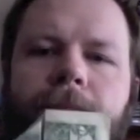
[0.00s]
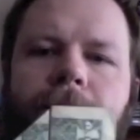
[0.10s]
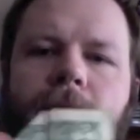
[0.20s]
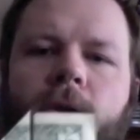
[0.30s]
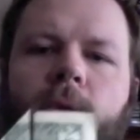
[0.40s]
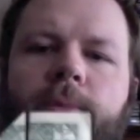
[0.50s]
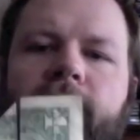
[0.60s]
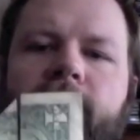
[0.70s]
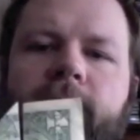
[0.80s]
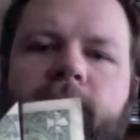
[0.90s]
I'll open
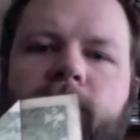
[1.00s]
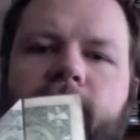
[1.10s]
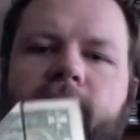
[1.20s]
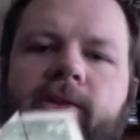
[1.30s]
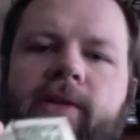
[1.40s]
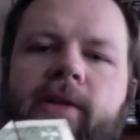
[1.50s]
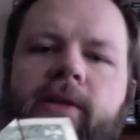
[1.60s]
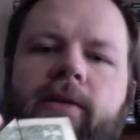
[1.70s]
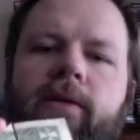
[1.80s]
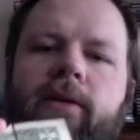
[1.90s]
this up so you can
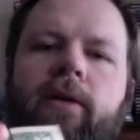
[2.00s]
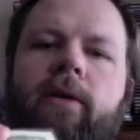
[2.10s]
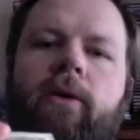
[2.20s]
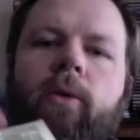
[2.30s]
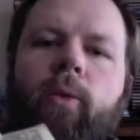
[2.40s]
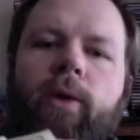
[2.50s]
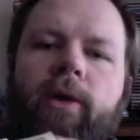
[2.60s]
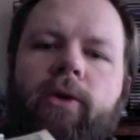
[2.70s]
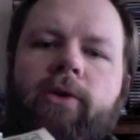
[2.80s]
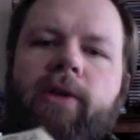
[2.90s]
see what
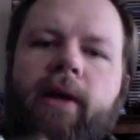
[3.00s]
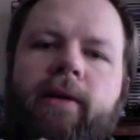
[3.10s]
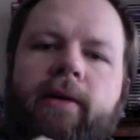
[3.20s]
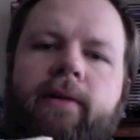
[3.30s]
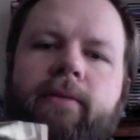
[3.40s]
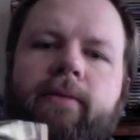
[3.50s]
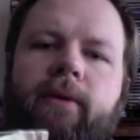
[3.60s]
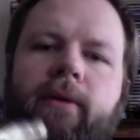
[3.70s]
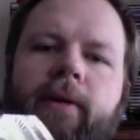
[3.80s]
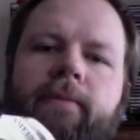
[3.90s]
it looks like.
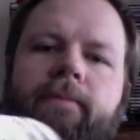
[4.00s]
All right.